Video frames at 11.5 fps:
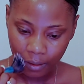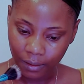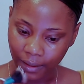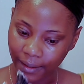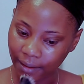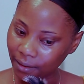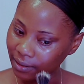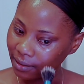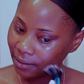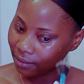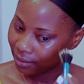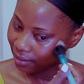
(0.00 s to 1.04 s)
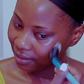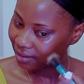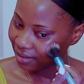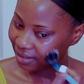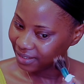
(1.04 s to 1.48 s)
like a
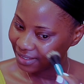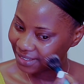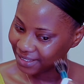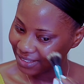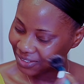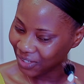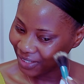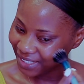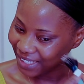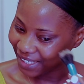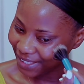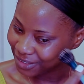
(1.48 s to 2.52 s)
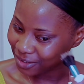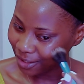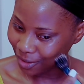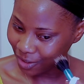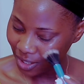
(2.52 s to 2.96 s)
sun-kissed
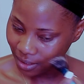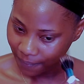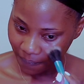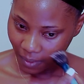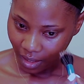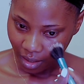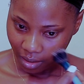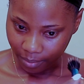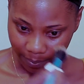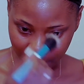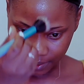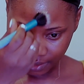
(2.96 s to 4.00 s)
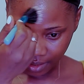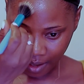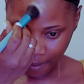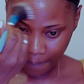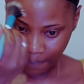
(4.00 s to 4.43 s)
look, but
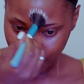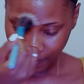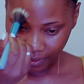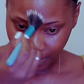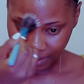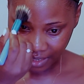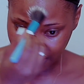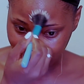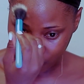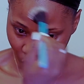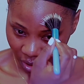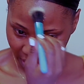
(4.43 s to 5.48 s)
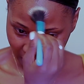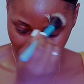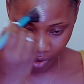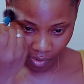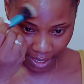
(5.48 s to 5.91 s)
that didn't work
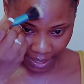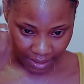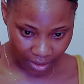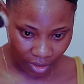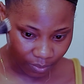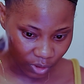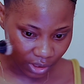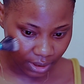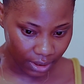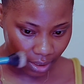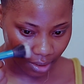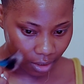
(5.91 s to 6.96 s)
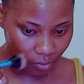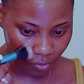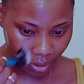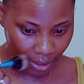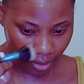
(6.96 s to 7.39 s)
out. I ended up just
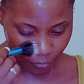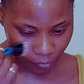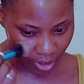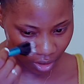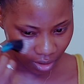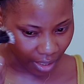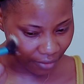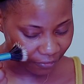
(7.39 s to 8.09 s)
taking regular